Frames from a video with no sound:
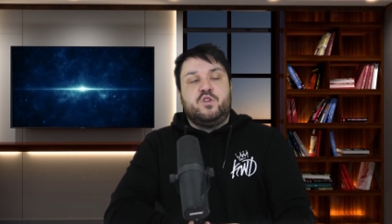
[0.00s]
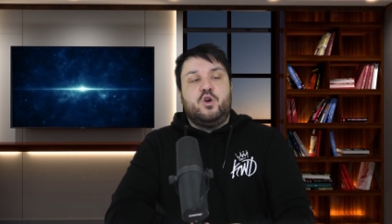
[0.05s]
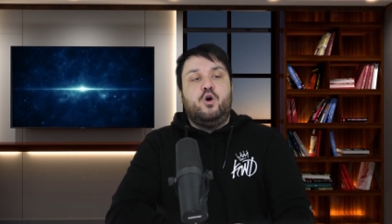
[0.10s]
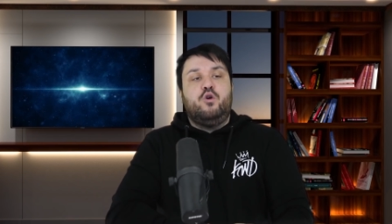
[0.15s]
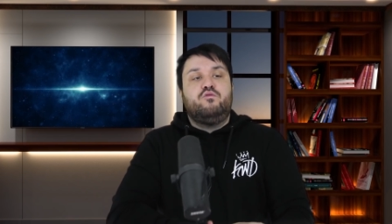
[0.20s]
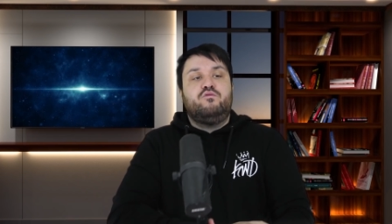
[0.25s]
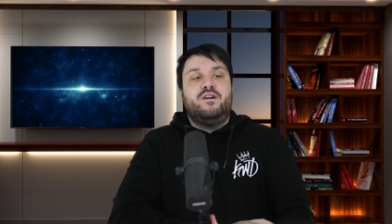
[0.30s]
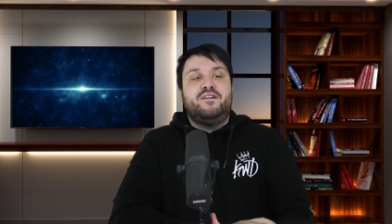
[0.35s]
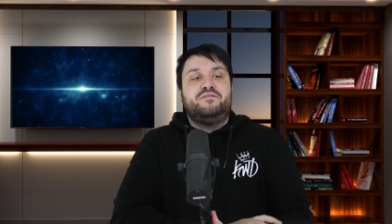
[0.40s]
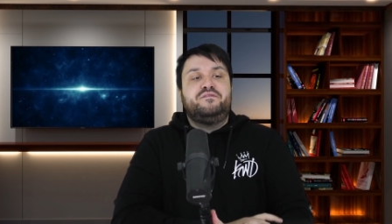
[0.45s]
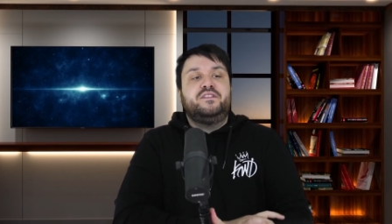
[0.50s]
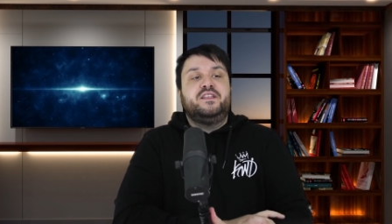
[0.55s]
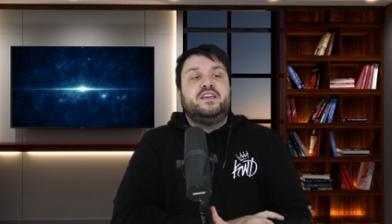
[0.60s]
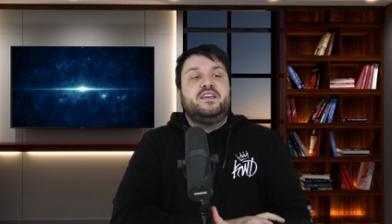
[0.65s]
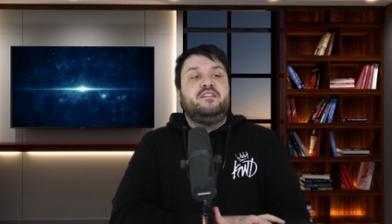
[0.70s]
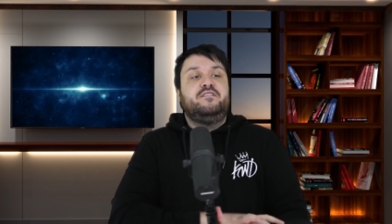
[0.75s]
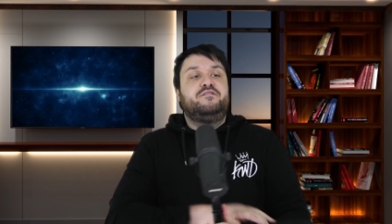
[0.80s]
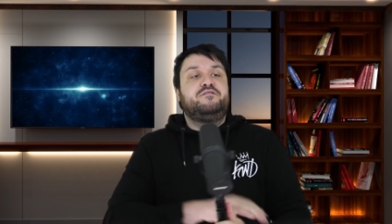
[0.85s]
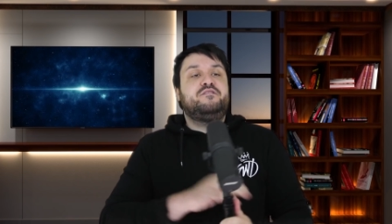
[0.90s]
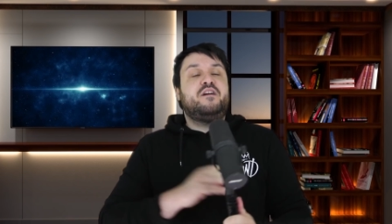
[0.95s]
or
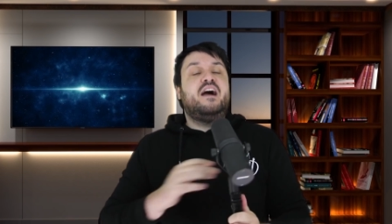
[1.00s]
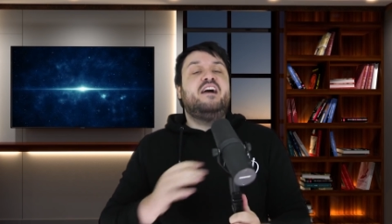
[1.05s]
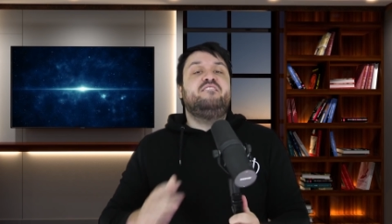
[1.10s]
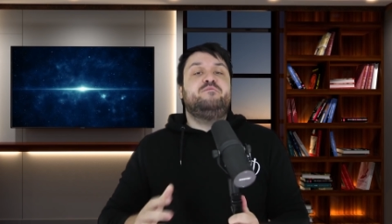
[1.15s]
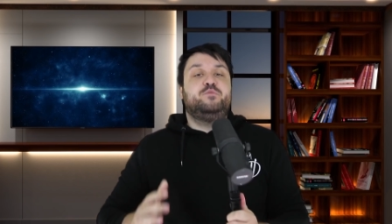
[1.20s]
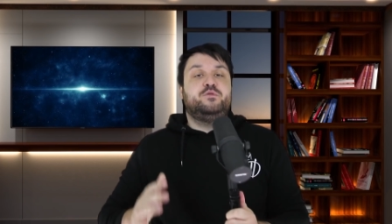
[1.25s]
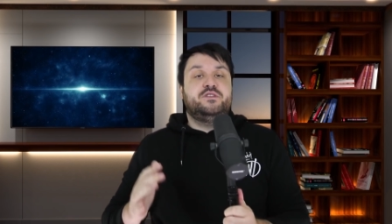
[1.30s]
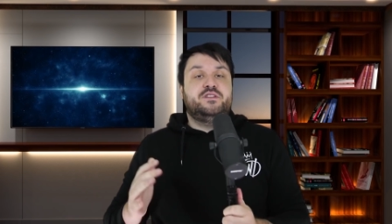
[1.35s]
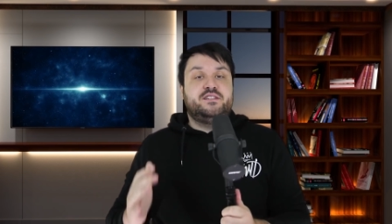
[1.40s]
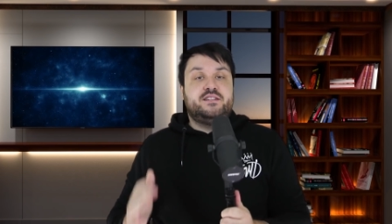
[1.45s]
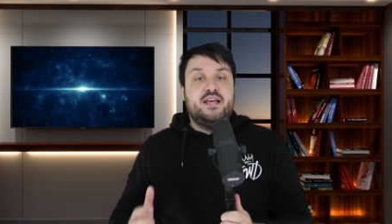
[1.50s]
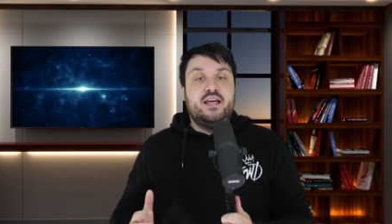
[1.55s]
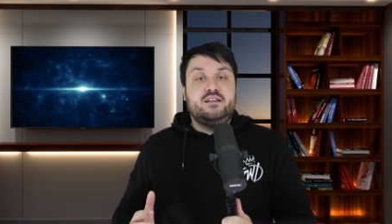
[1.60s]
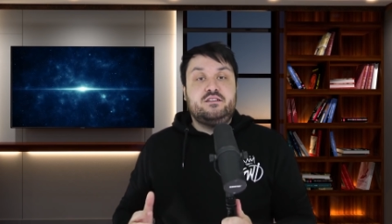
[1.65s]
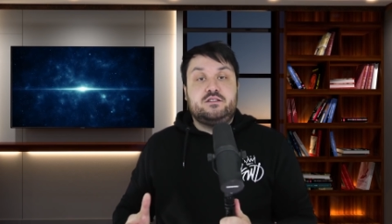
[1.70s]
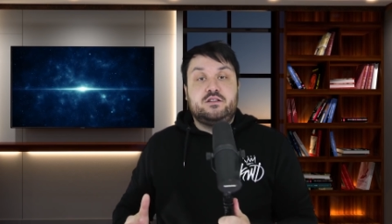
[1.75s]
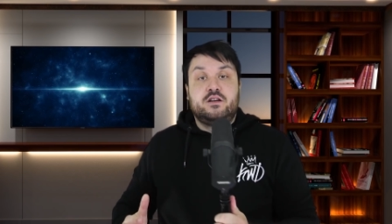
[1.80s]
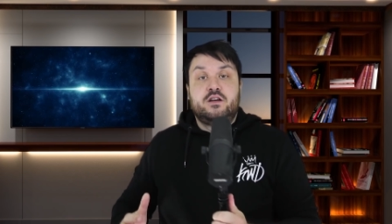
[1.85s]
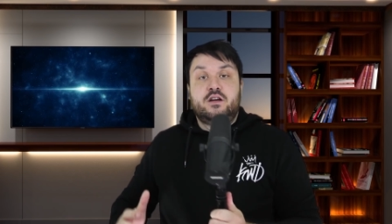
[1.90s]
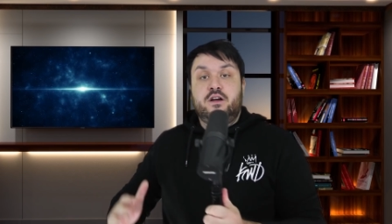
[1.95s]
roughly
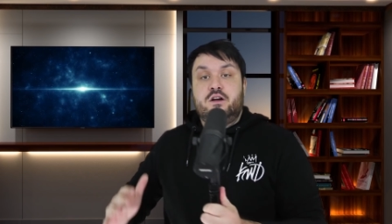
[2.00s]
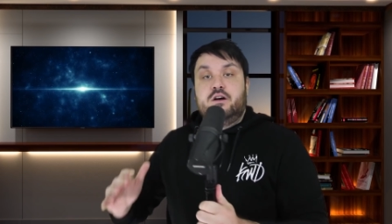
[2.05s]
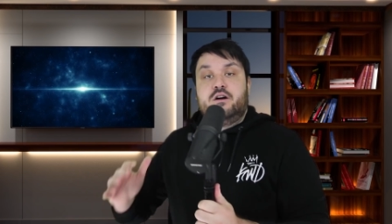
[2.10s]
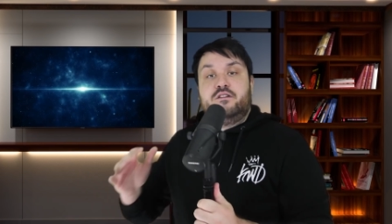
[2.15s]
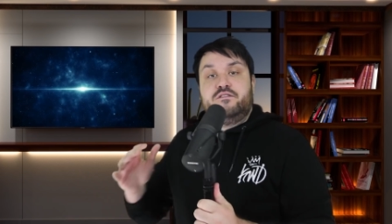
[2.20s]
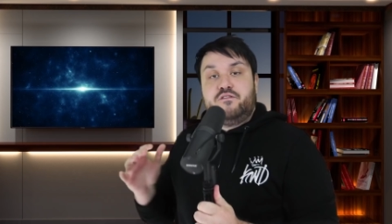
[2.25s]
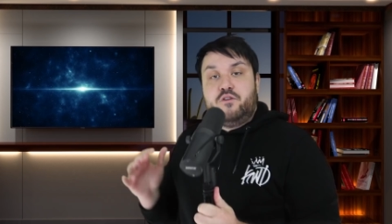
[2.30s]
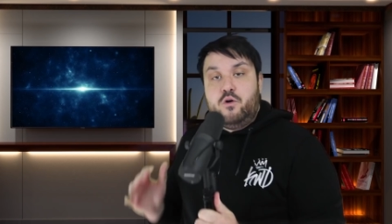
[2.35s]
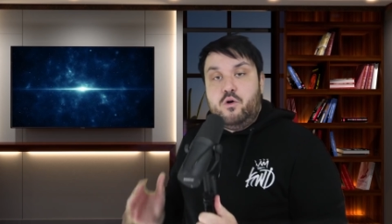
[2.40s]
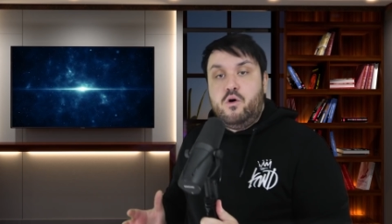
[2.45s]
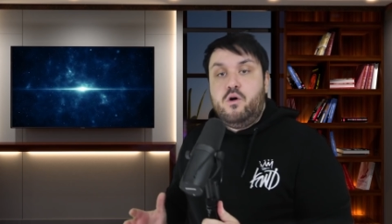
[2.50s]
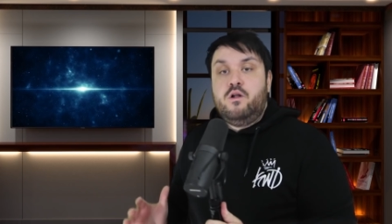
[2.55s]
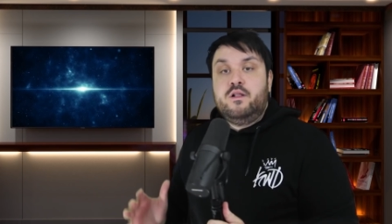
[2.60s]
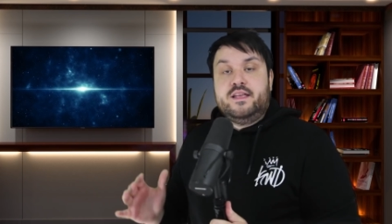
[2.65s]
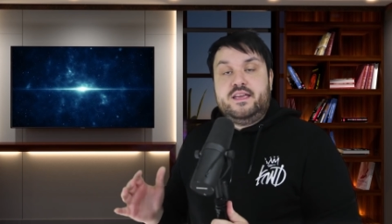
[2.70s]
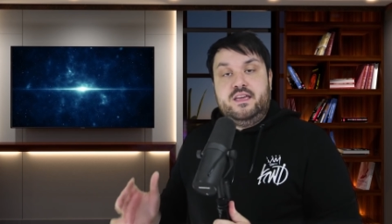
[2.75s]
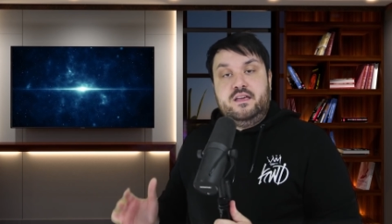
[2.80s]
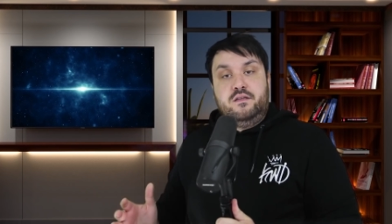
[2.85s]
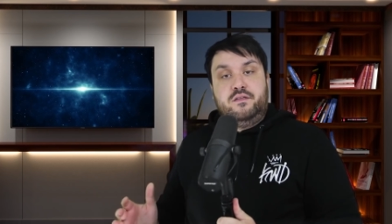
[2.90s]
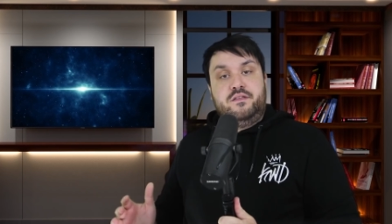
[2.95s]
5% of all
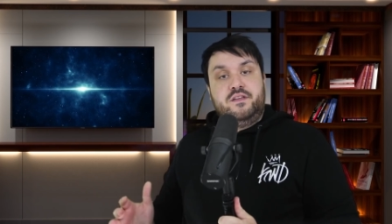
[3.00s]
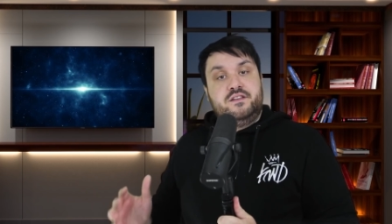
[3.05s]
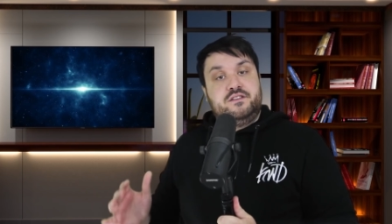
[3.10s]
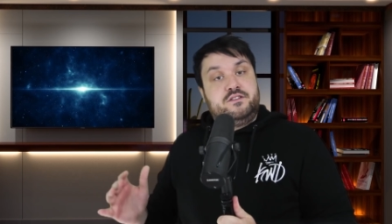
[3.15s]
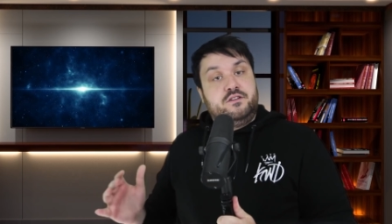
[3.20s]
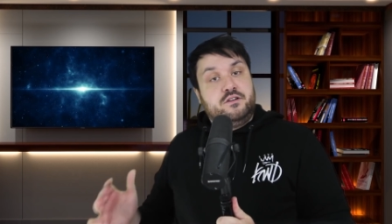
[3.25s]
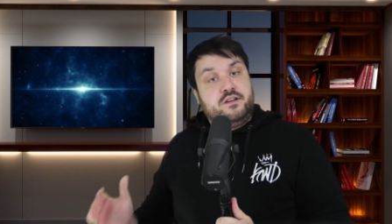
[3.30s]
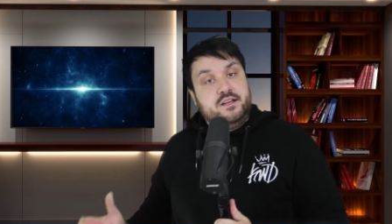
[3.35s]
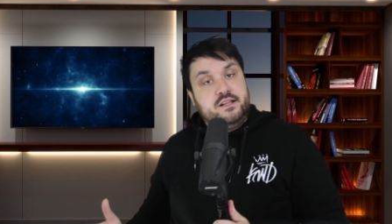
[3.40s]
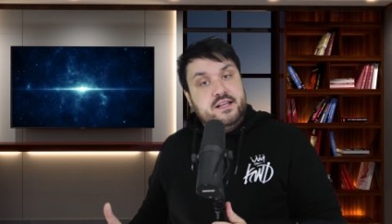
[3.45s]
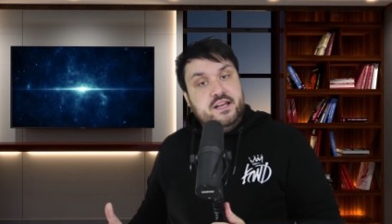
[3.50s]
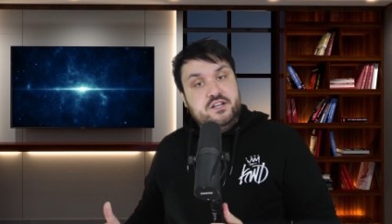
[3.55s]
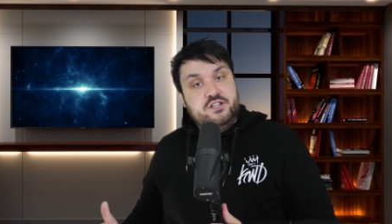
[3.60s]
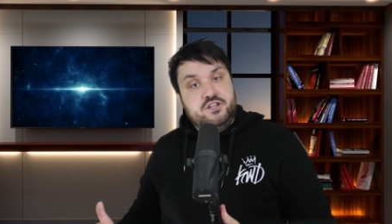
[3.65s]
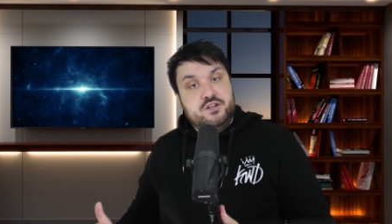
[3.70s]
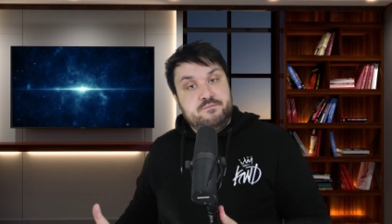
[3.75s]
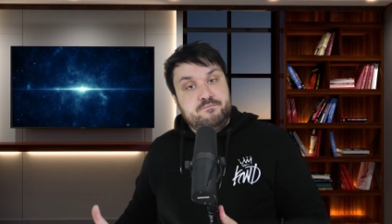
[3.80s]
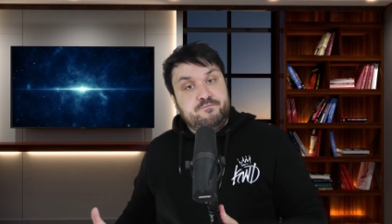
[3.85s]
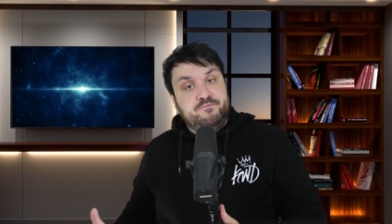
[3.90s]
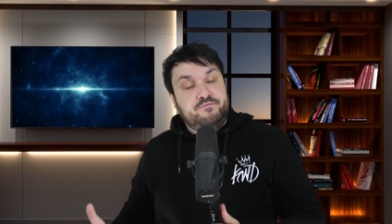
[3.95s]
ETH in
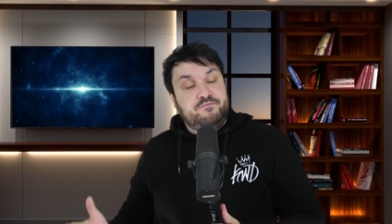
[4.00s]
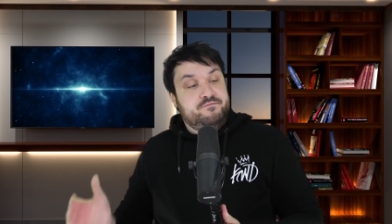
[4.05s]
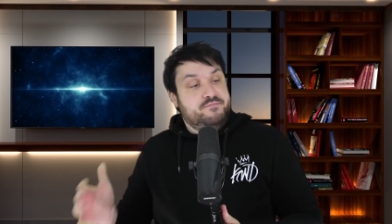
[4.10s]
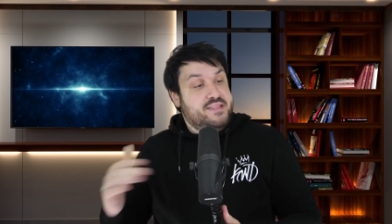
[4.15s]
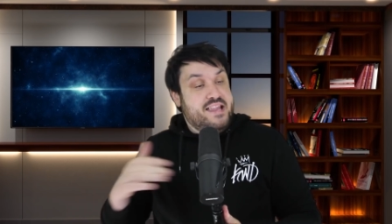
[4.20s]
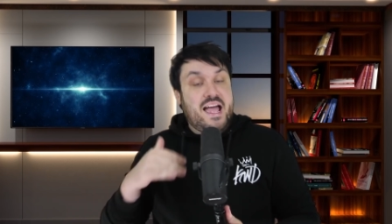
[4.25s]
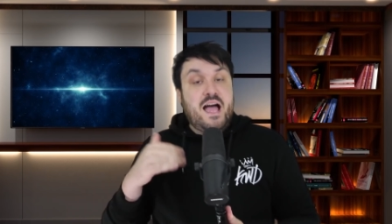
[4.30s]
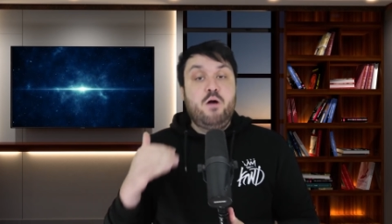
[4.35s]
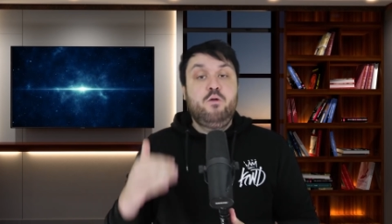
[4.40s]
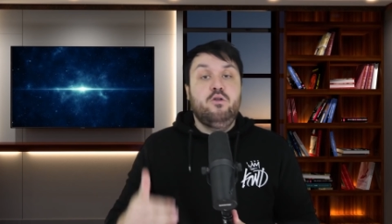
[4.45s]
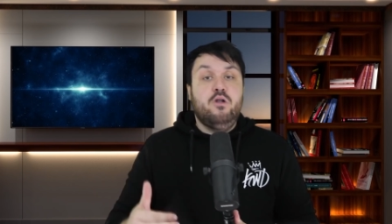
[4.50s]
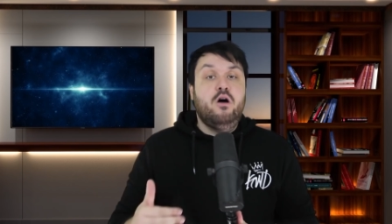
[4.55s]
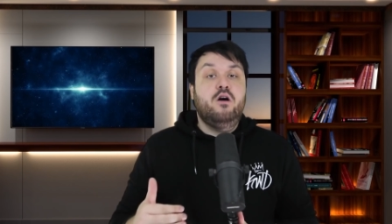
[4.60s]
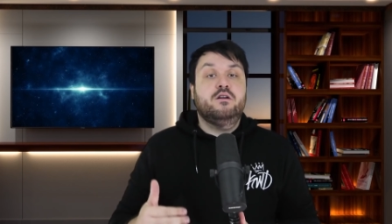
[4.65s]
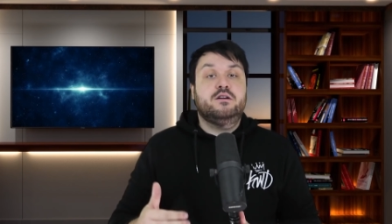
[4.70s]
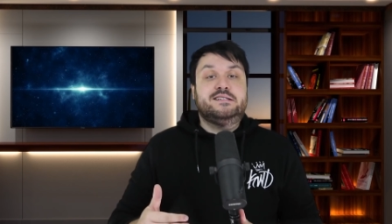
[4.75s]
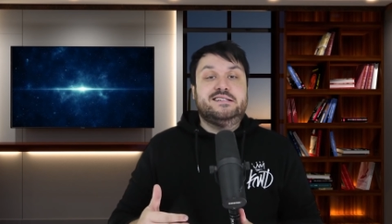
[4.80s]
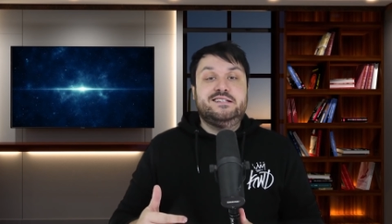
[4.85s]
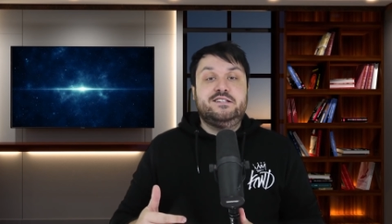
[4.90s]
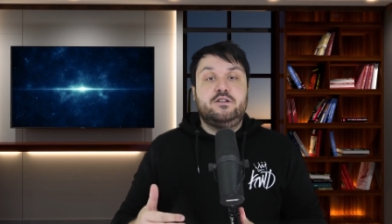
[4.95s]
circulation. Now
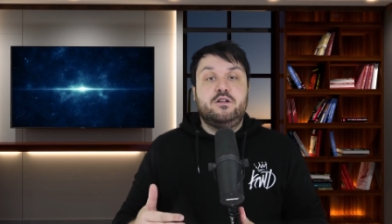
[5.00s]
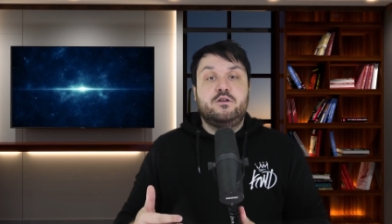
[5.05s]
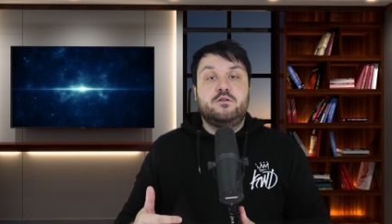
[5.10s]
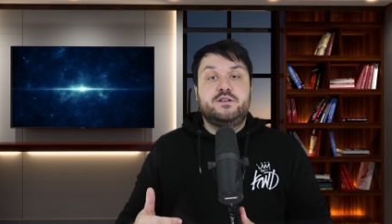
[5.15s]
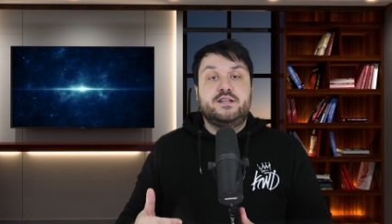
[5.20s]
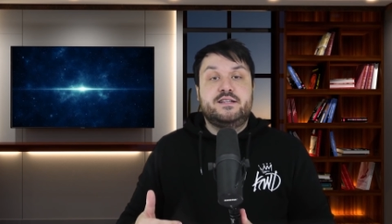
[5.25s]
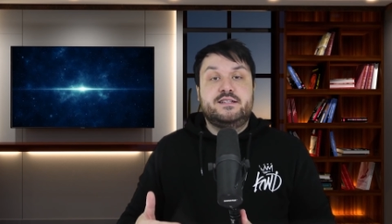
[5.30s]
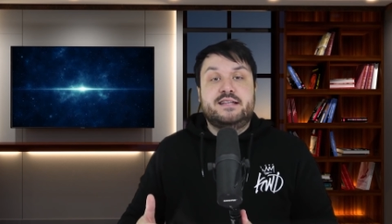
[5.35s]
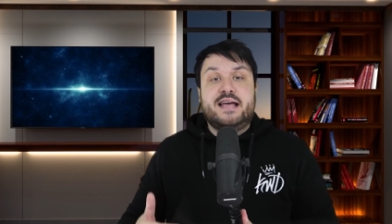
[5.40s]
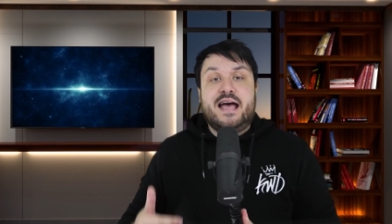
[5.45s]
locked and loaded,